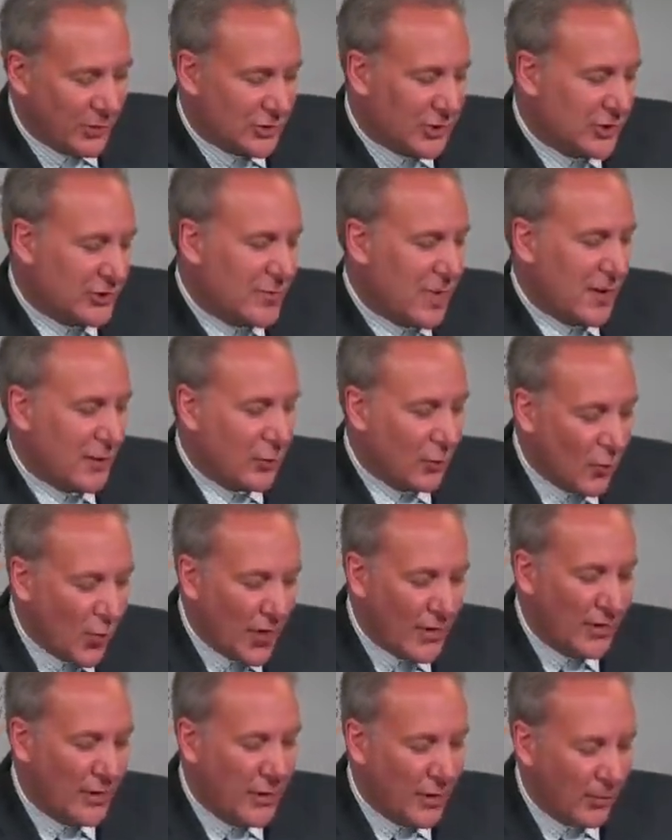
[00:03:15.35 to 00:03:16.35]
It doesn't matter
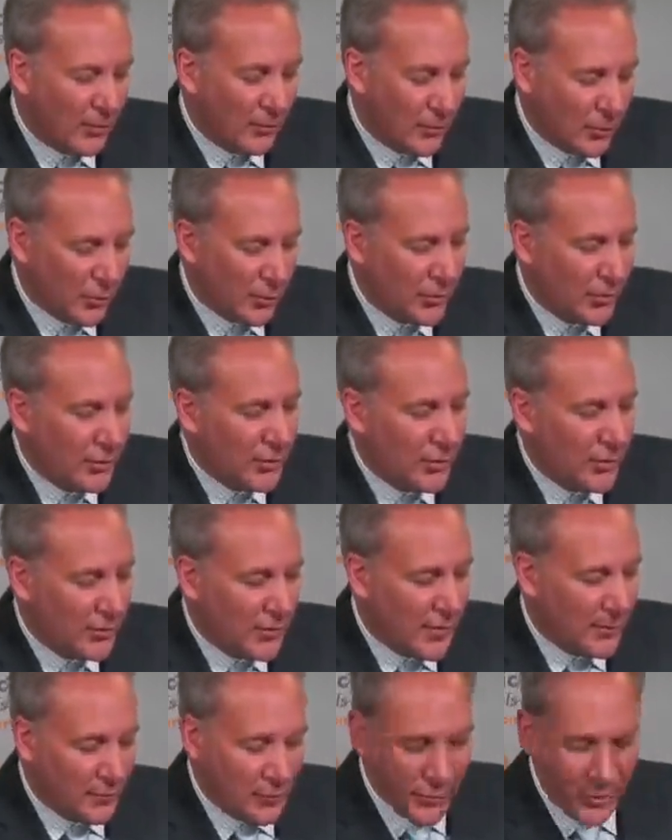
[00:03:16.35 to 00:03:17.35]
what number
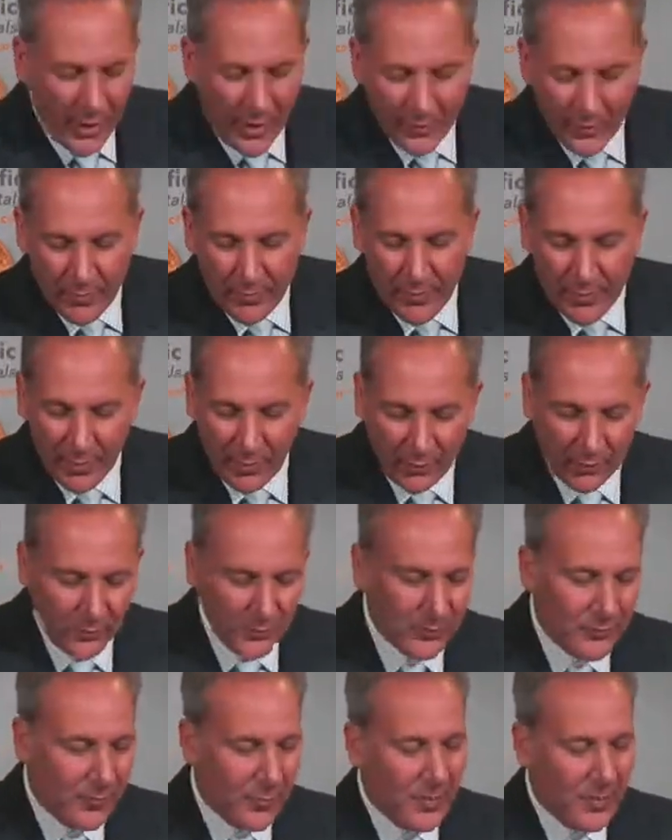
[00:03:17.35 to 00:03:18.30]
they put on the bill.